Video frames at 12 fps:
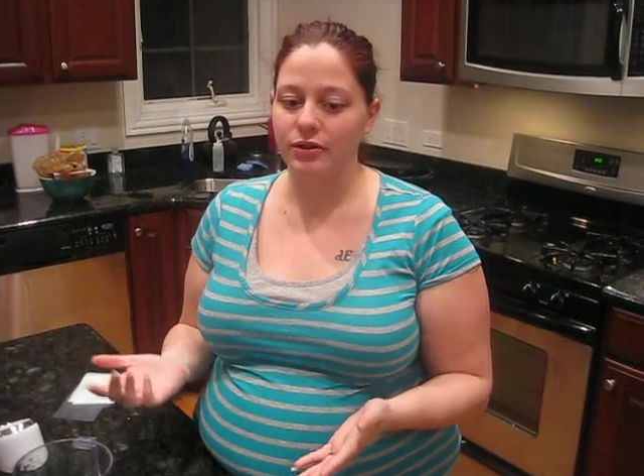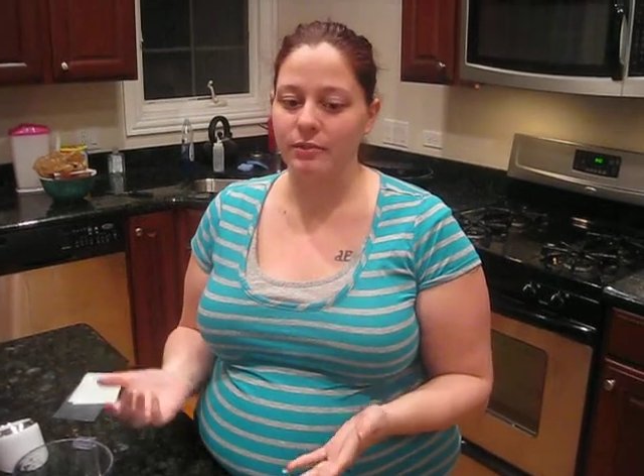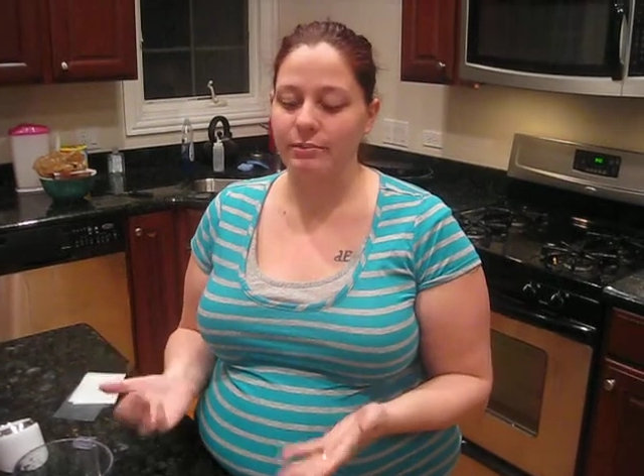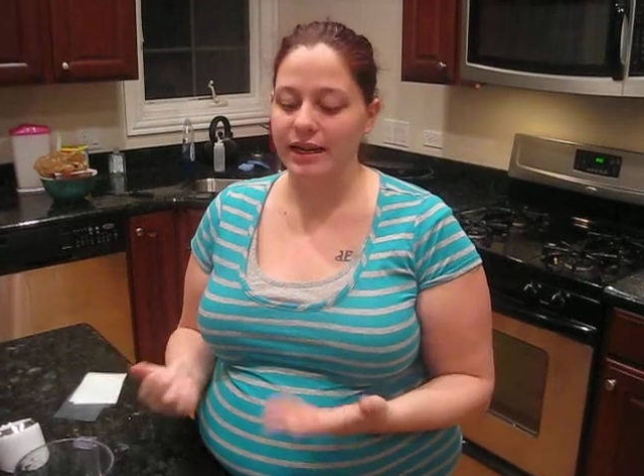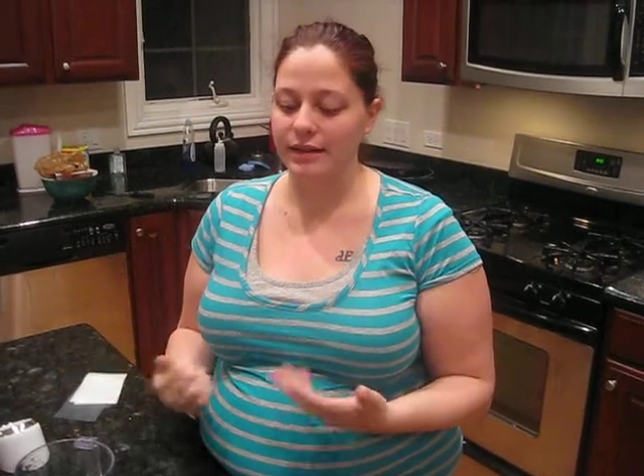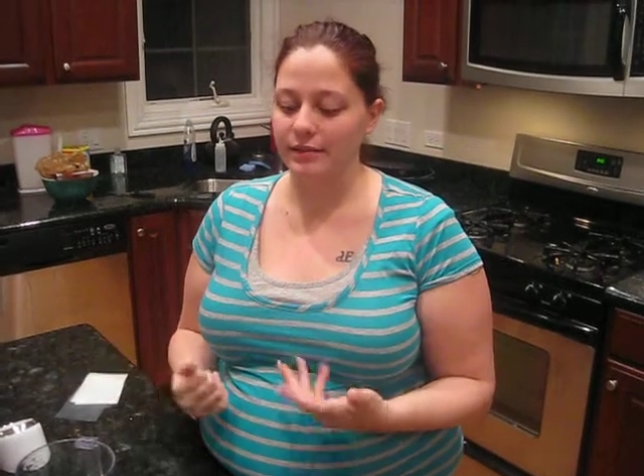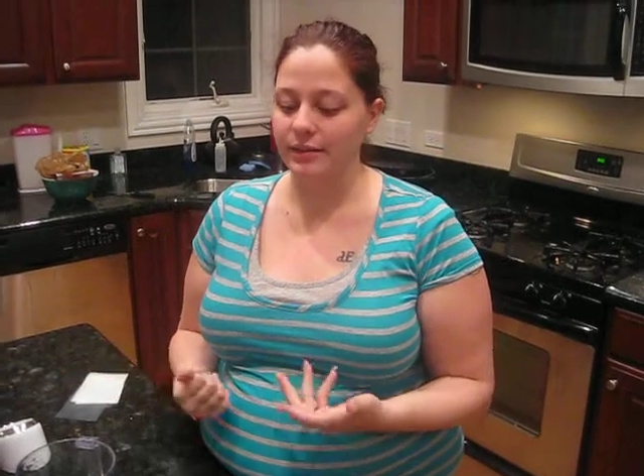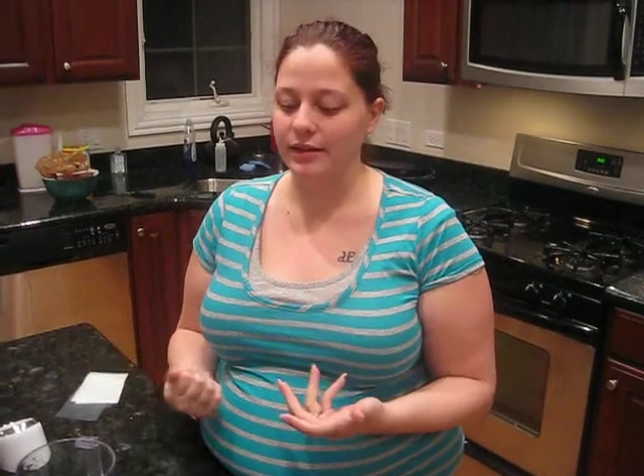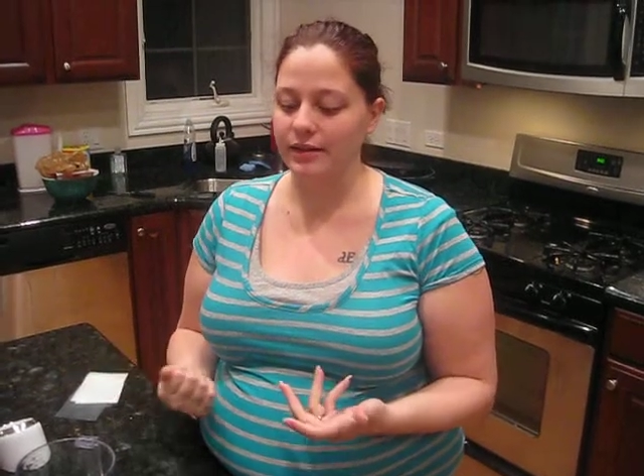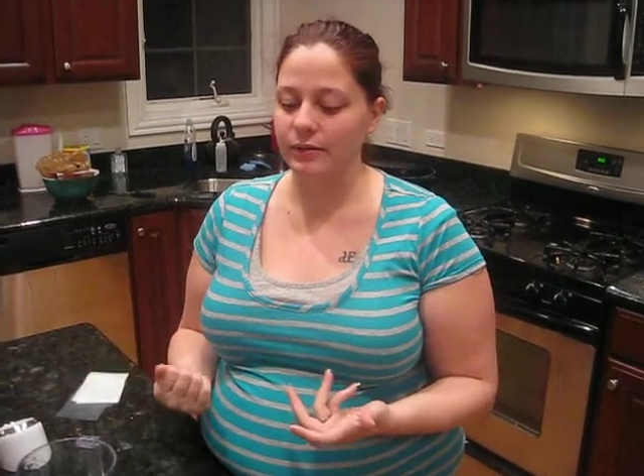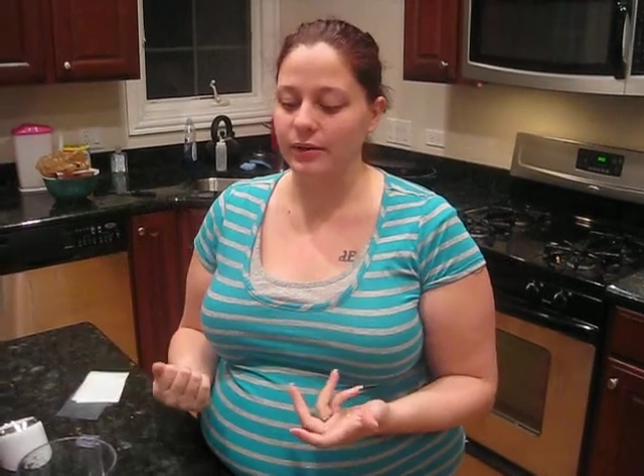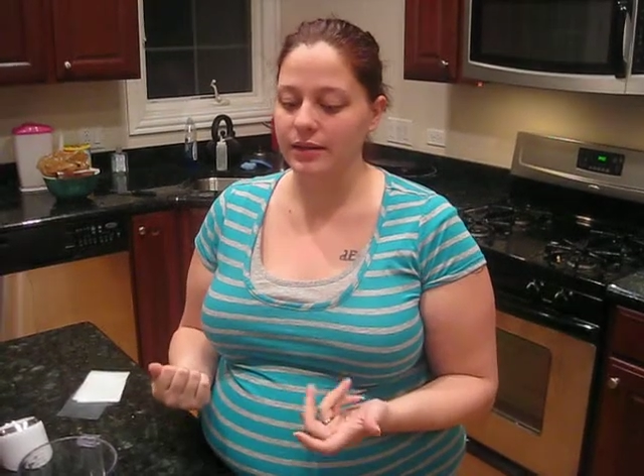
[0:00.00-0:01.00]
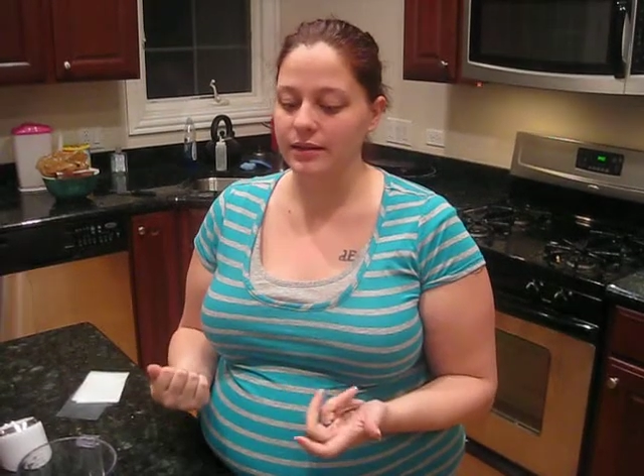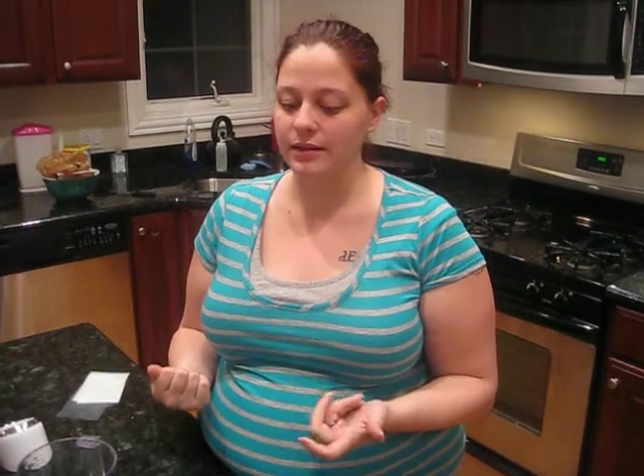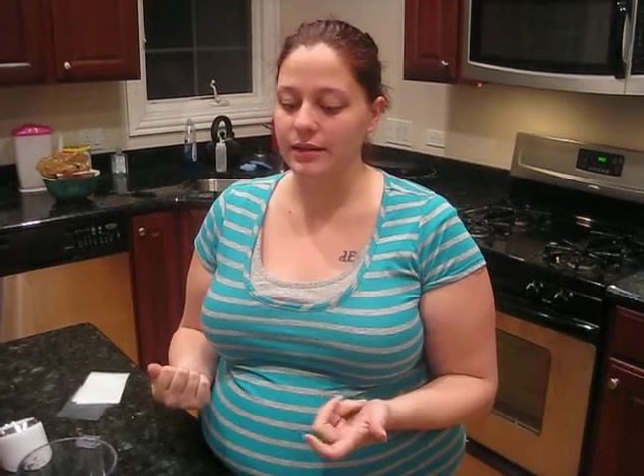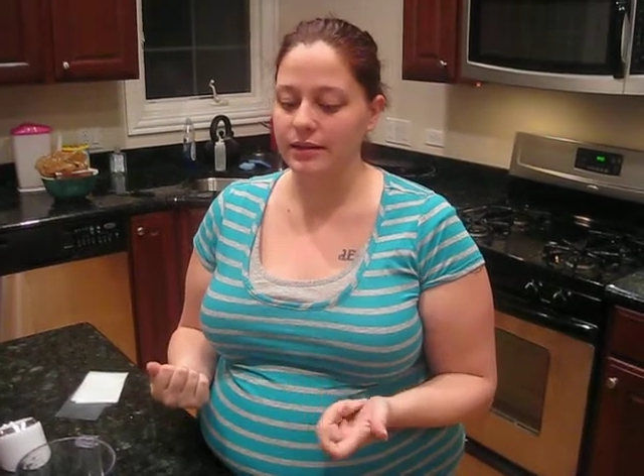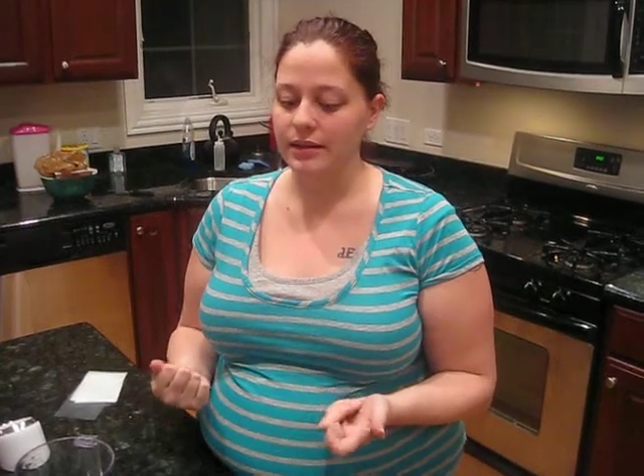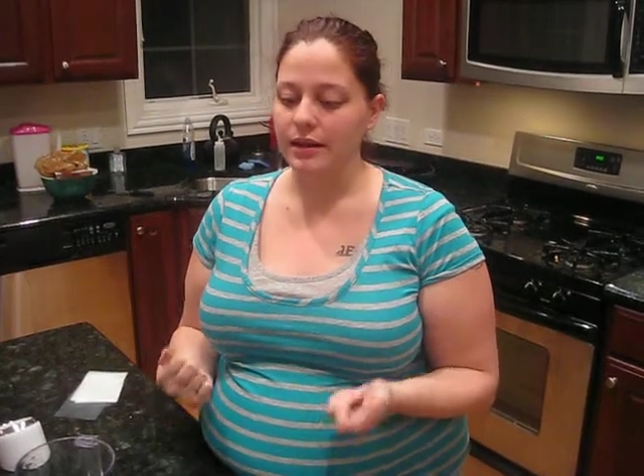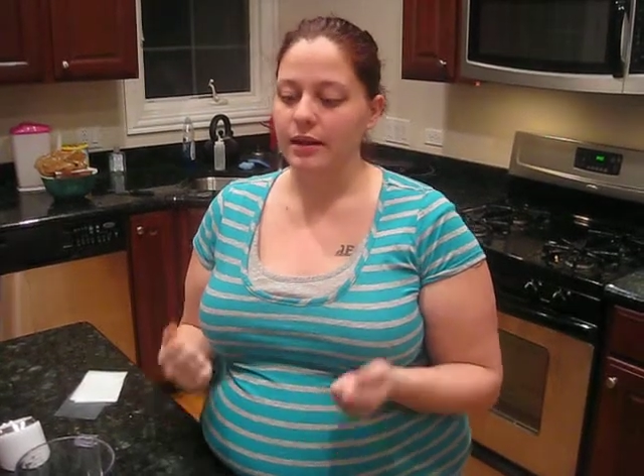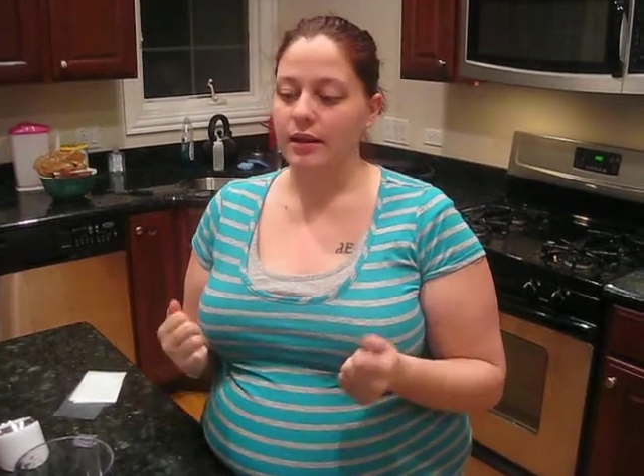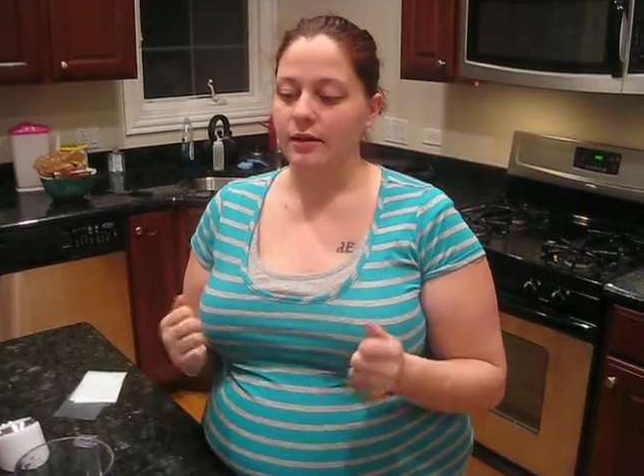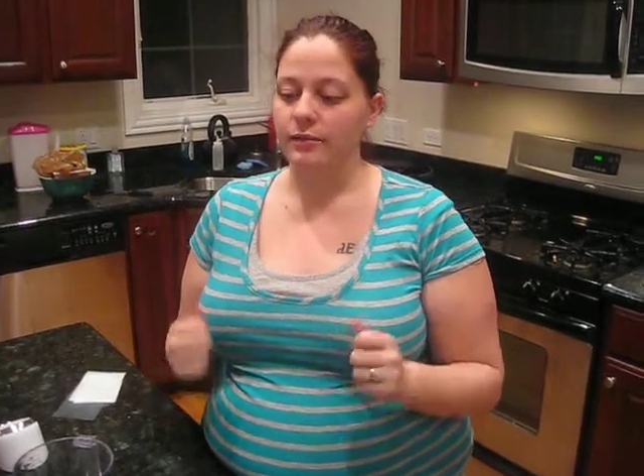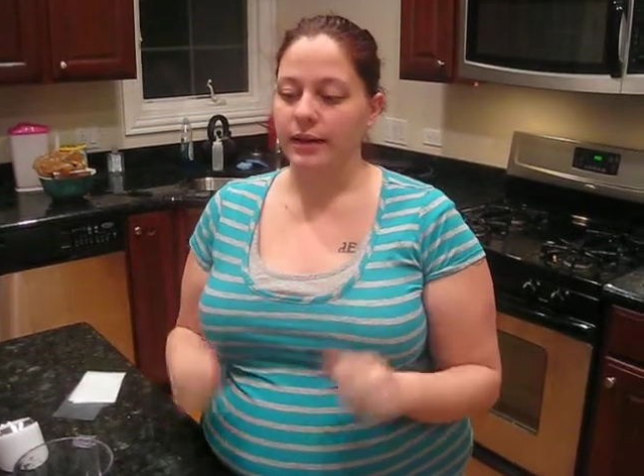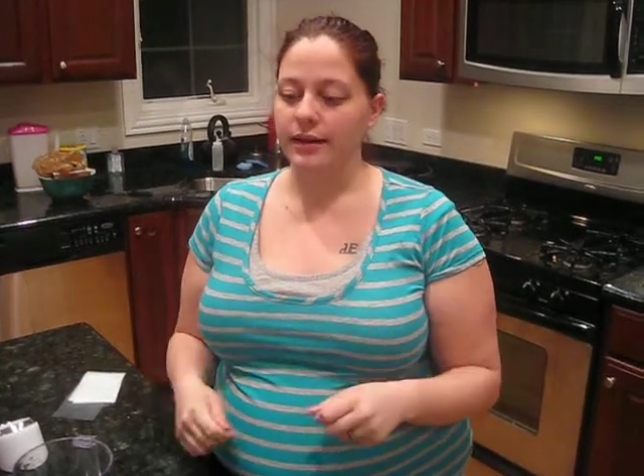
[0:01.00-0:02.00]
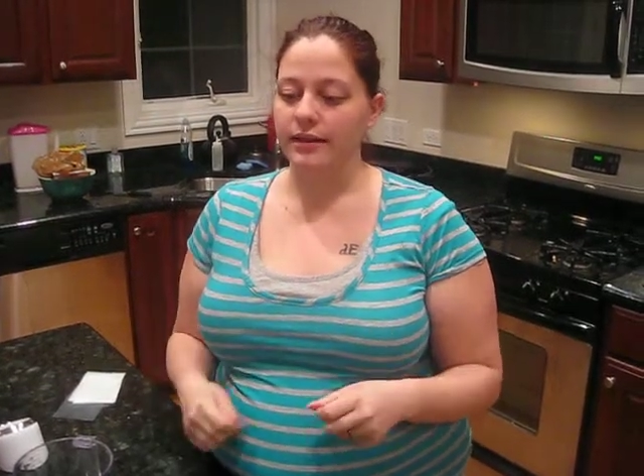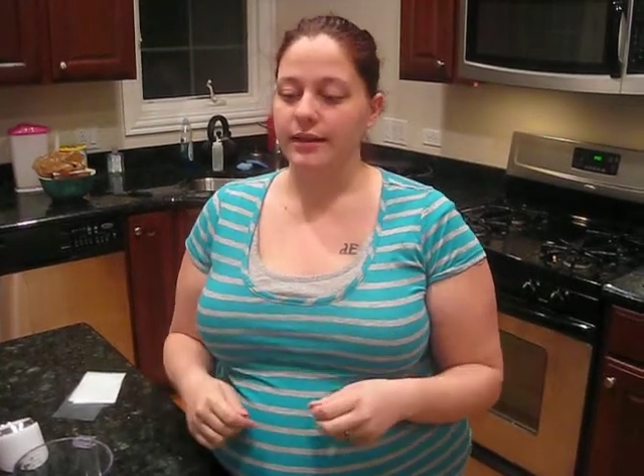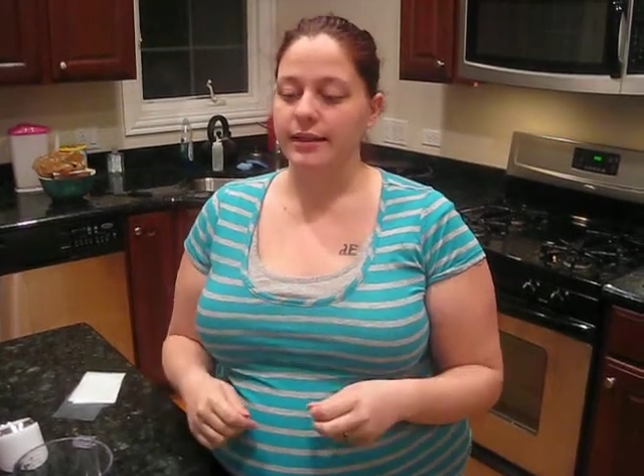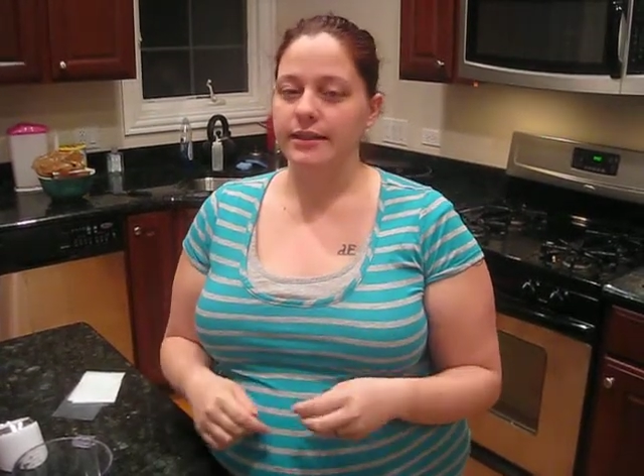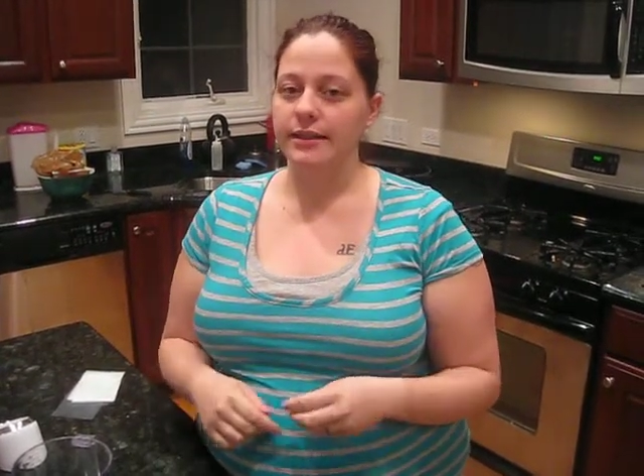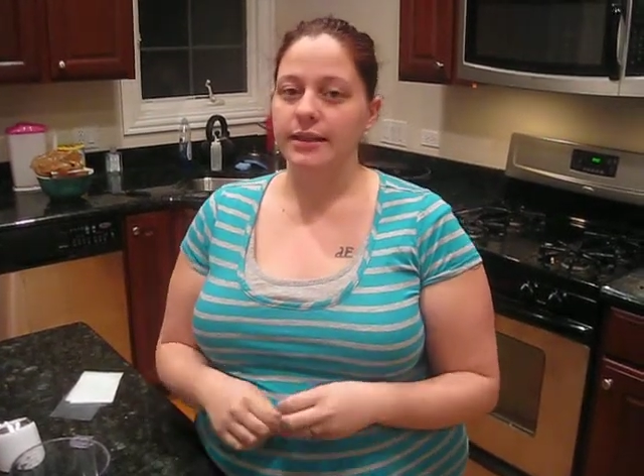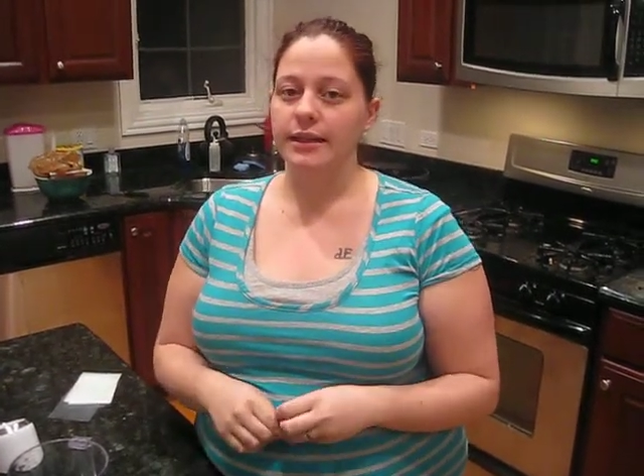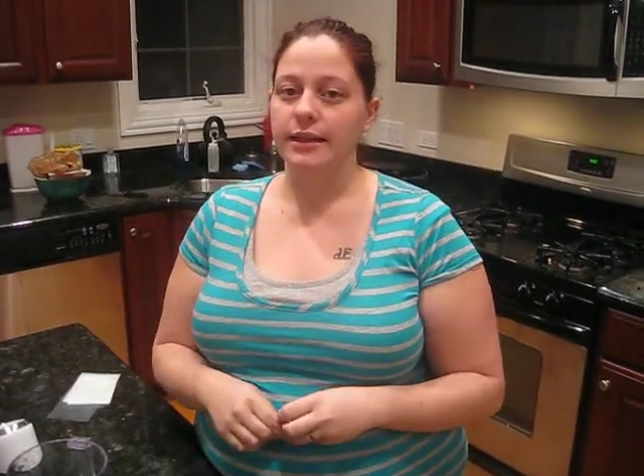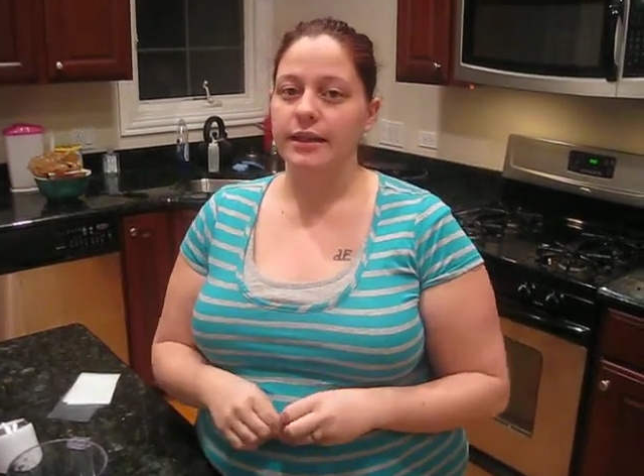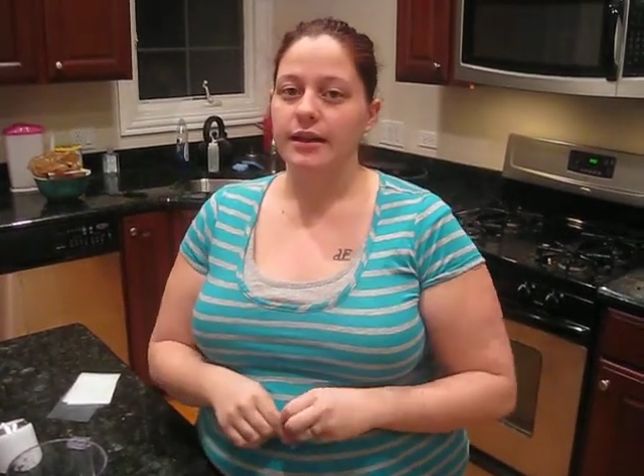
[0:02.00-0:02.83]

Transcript: a mass amount at once rather easily.